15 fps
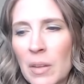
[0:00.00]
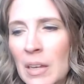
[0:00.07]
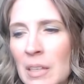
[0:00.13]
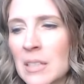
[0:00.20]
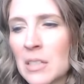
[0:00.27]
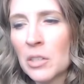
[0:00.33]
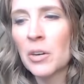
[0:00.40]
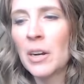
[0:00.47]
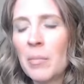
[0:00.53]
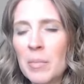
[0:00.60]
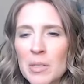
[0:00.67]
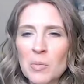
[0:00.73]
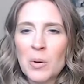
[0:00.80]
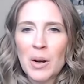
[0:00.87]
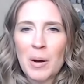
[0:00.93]
Instagram
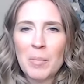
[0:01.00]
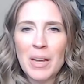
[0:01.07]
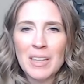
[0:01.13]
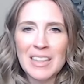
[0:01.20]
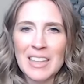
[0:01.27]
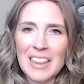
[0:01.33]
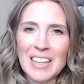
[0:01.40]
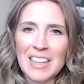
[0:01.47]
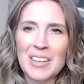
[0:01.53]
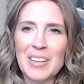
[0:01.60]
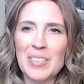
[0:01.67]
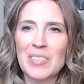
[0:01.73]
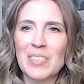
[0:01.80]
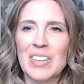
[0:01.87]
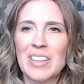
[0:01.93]
is where I mainly
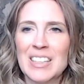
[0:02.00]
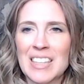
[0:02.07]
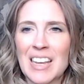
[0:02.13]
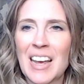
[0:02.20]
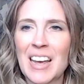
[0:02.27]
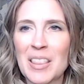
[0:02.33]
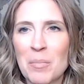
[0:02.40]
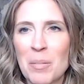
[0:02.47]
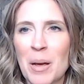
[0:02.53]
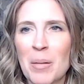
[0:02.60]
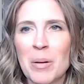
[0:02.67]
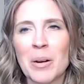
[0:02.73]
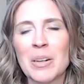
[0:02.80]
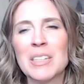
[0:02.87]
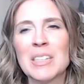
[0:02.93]
live. It's at the Pet
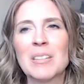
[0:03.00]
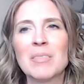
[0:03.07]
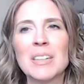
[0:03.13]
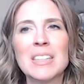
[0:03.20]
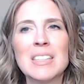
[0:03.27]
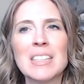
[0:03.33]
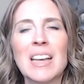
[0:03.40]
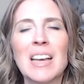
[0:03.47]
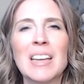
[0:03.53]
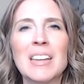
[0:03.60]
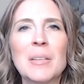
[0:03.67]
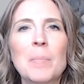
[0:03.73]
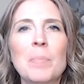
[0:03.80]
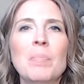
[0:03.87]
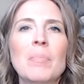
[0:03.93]
Parenting Reset.
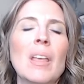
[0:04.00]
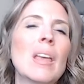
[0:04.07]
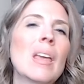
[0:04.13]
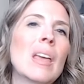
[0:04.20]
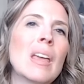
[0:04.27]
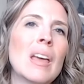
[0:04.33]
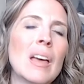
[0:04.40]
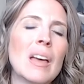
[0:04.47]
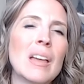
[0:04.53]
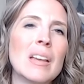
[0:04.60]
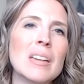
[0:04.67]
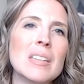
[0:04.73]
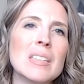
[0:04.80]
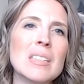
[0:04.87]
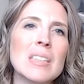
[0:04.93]

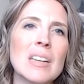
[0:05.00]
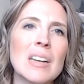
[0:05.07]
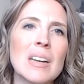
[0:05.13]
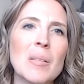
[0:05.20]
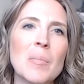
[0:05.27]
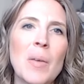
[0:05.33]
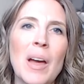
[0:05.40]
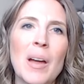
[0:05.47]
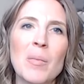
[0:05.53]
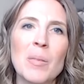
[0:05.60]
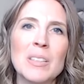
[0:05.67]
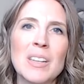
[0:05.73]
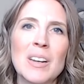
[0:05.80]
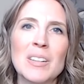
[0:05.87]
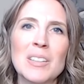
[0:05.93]
And um, I
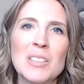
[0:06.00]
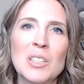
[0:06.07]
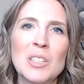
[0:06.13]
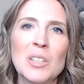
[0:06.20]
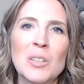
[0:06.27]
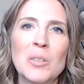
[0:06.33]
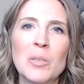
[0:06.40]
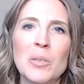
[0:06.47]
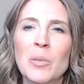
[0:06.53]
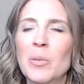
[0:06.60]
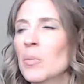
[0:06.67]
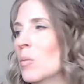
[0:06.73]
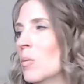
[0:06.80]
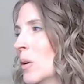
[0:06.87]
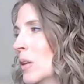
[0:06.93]
will talk to
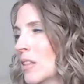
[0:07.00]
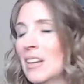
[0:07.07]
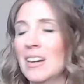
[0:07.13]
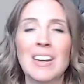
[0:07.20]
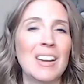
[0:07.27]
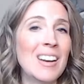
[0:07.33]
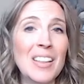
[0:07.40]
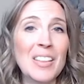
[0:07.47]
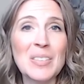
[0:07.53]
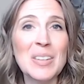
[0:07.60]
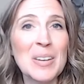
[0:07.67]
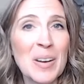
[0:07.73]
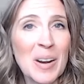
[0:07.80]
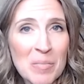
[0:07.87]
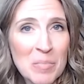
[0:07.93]
you with an, another
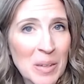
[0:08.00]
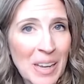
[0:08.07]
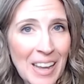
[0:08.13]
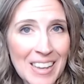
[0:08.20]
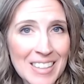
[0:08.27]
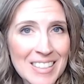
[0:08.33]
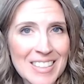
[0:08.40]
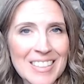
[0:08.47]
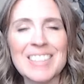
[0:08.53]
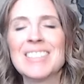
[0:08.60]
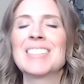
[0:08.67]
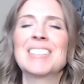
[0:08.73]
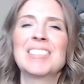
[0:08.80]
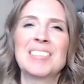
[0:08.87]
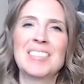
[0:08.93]
incredible guest
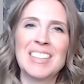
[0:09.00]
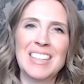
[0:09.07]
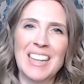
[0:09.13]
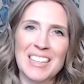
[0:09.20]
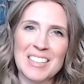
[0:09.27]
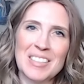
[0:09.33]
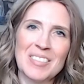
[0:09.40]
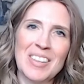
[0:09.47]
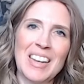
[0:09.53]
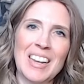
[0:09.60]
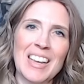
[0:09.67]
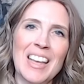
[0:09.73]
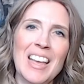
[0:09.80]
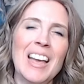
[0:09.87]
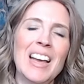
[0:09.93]
next week.
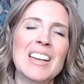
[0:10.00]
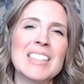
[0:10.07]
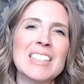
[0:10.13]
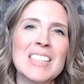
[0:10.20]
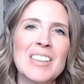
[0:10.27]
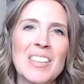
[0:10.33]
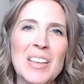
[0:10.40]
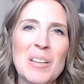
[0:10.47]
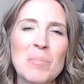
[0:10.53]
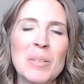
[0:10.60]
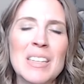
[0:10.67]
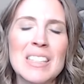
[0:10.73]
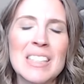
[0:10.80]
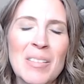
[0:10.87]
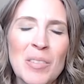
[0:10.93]
Until then,
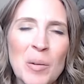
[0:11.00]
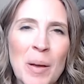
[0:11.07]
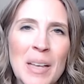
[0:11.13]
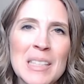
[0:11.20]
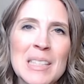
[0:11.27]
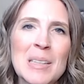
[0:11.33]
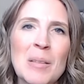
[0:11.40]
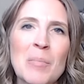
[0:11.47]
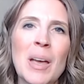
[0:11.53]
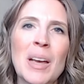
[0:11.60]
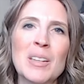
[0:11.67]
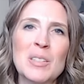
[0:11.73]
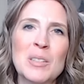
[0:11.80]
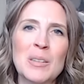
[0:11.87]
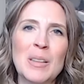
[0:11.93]
please give your pets some
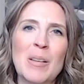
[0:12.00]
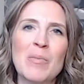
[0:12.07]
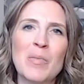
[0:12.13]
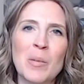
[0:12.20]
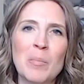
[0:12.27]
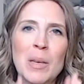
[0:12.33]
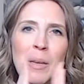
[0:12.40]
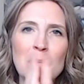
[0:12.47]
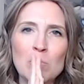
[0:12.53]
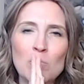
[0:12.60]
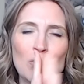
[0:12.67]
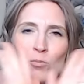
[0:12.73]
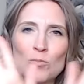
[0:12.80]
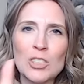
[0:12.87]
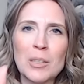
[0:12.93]
extra love from me.
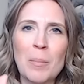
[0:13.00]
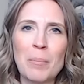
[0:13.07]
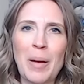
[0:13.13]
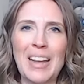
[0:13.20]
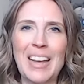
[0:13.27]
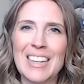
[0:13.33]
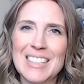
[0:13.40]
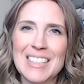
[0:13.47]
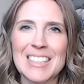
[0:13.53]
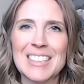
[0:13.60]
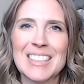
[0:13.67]
Bye, guys.